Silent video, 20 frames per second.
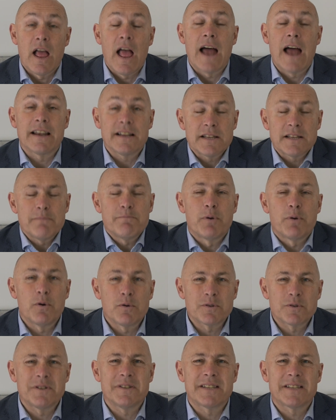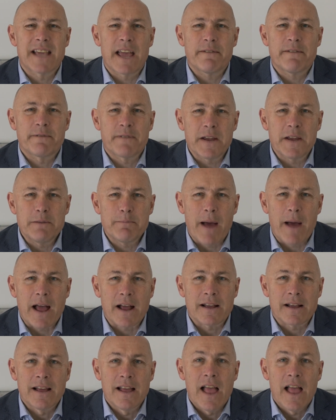And it's important to get
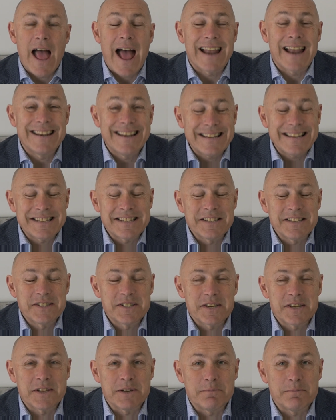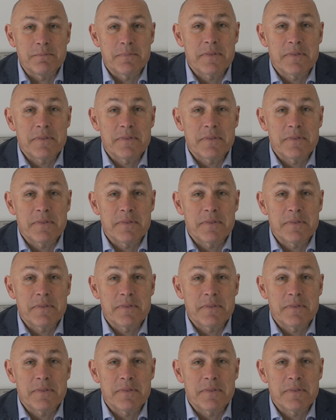feedback and listen to them.